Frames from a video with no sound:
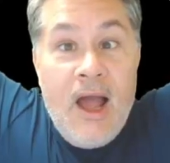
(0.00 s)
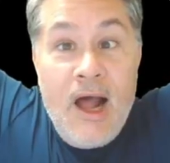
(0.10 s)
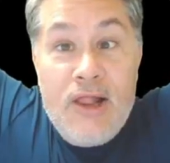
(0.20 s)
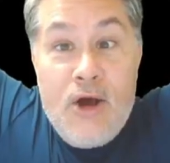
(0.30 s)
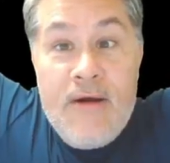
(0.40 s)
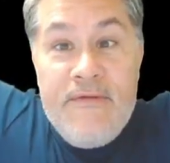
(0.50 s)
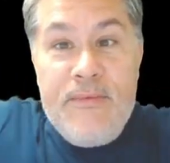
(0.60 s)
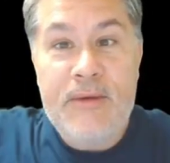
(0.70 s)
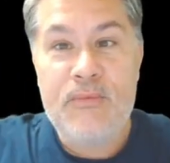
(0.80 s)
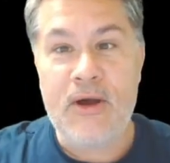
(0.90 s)
Hello,
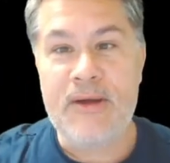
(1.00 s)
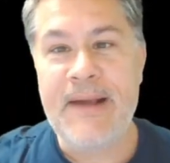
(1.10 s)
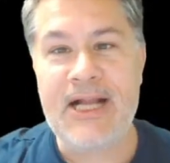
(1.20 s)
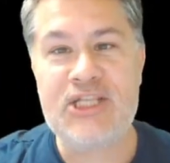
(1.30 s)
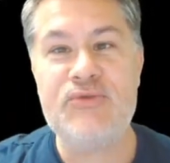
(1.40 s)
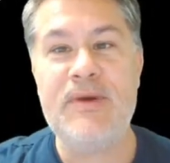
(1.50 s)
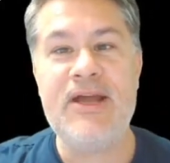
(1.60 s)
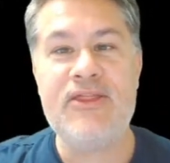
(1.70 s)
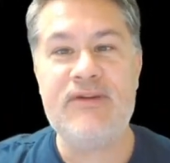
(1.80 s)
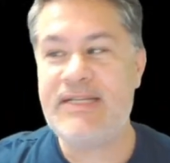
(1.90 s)
everyone. Welcome back to
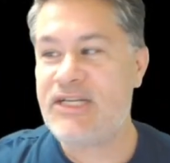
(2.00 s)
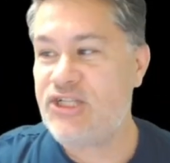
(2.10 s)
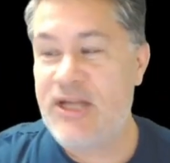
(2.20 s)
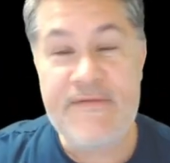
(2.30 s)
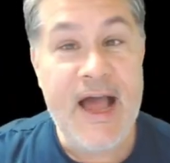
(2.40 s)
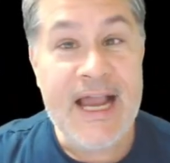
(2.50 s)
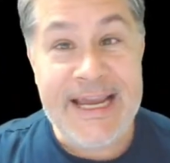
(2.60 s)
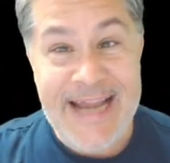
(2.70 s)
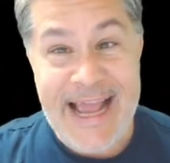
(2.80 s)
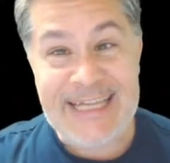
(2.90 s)
another edition of
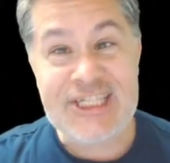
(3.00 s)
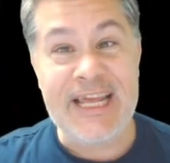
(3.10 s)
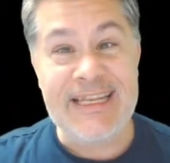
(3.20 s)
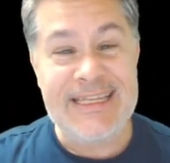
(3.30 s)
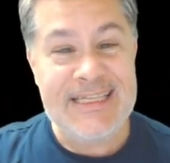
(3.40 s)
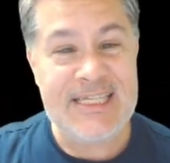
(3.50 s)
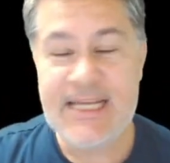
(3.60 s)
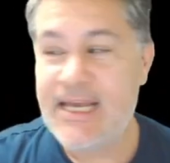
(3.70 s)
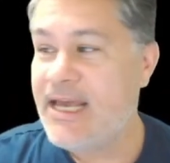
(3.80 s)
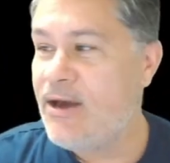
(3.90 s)

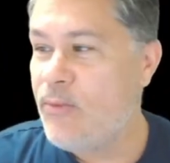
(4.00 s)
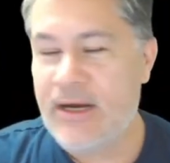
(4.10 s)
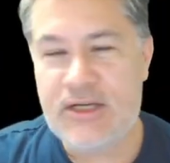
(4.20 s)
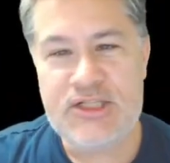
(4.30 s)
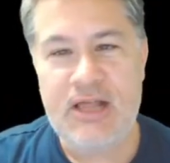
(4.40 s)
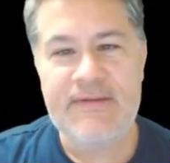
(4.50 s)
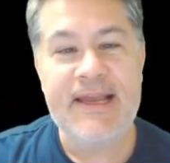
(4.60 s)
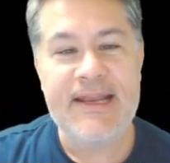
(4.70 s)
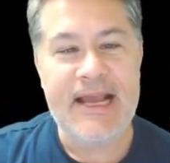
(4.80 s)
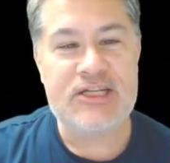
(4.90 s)
Connections. We are solving
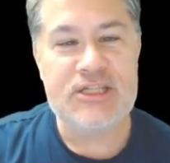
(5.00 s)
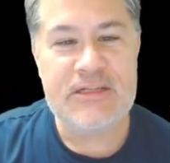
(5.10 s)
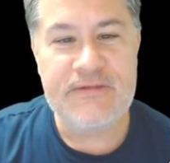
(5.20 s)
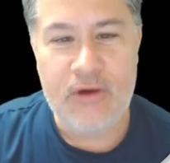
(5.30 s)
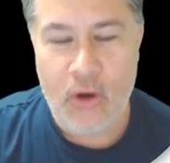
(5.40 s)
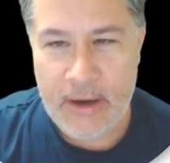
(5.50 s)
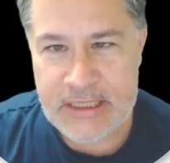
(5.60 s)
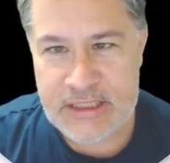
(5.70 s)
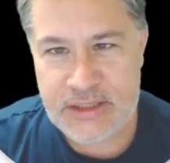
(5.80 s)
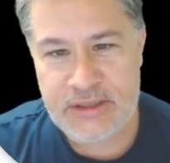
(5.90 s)
connections for
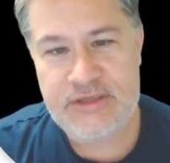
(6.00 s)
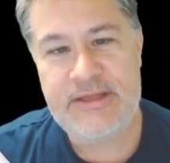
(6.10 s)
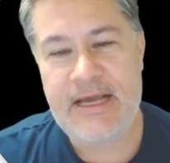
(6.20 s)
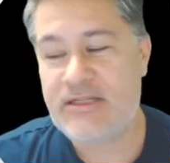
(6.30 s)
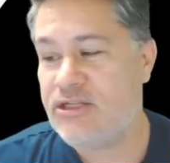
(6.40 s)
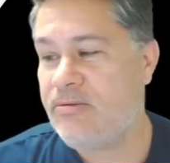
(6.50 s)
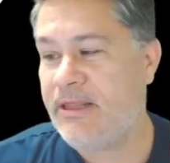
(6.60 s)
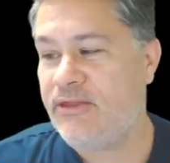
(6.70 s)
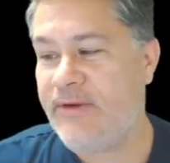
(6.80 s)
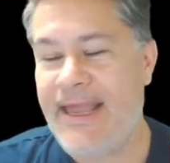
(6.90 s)
August 3rd,
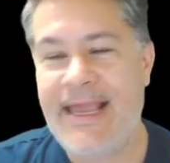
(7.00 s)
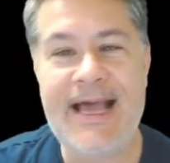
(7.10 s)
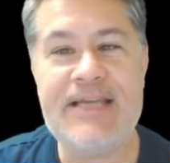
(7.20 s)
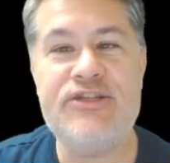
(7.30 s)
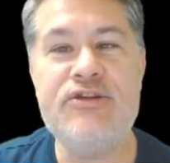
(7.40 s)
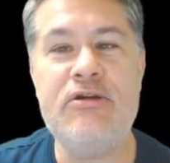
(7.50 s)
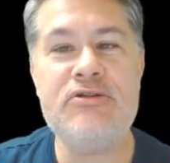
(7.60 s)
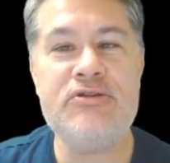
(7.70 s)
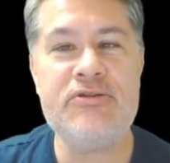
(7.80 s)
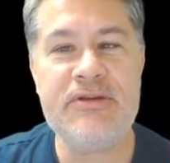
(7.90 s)
2023. And guys, no
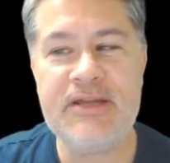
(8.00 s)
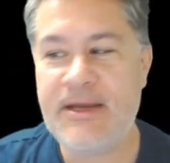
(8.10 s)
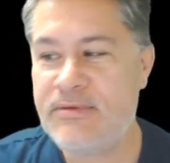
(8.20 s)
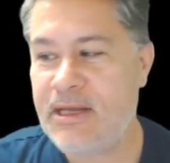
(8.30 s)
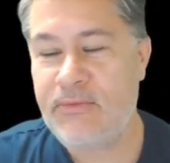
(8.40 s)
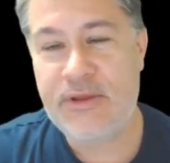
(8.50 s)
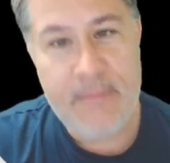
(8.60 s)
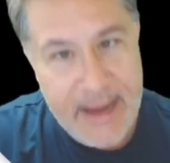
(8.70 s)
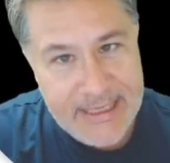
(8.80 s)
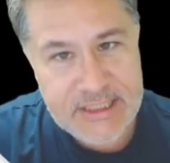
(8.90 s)
sooner than I'm done with
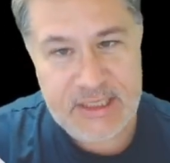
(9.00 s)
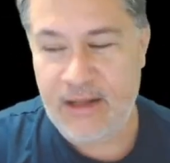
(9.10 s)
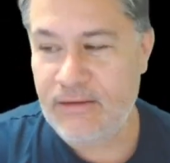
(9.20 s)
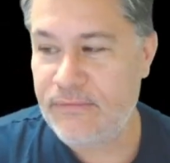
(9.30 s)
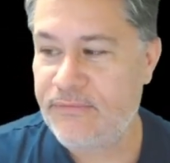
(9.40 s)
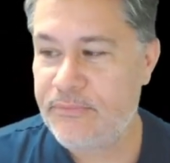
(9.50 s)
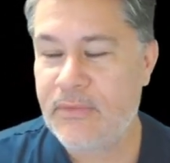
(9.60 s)
my solve,